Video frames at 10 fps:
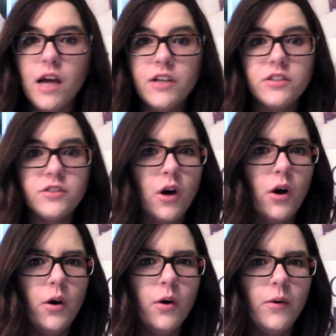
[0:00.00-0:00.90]

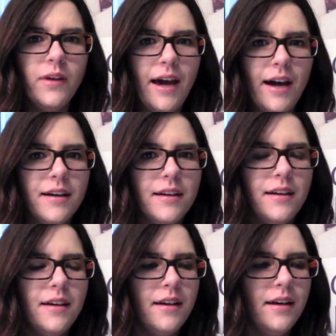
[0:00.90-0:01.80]
so yeah,
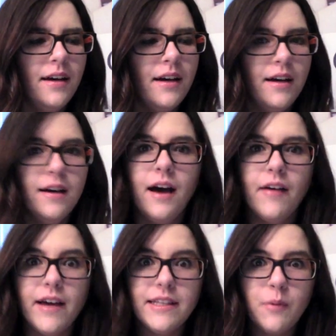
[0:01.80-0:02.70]
I've
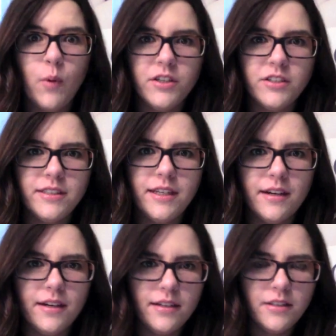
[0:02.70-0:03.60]
got some questions
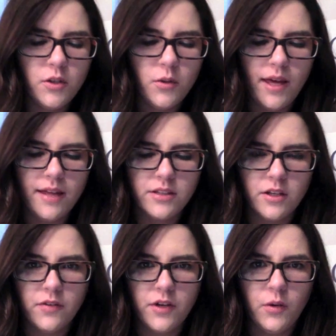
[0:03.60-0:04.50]
here to answer
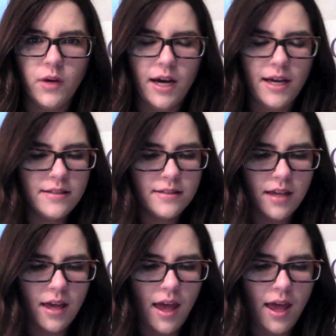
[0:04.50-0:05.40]
for you guys,
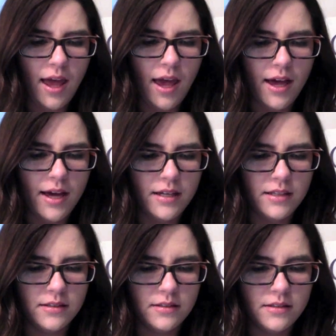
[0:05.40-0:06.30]

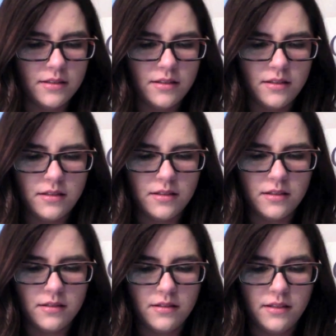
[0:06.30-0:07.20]
and
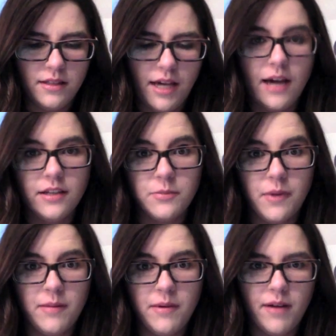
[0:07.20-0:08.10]
yeah, I should probably
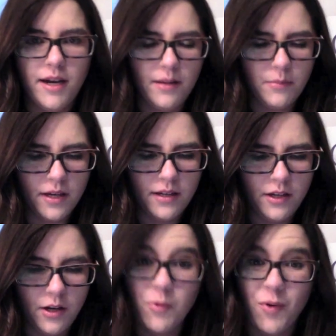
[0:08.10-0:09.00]
be writing, but
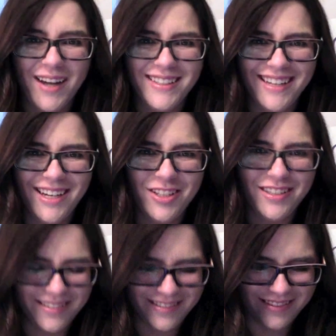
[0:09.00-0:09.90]
procrastination.
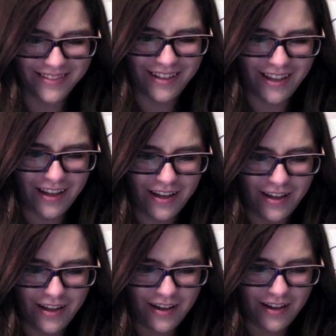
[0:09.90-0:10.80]

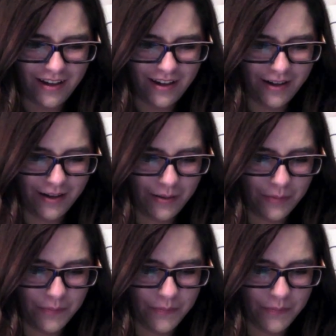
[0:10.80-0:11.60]
Um,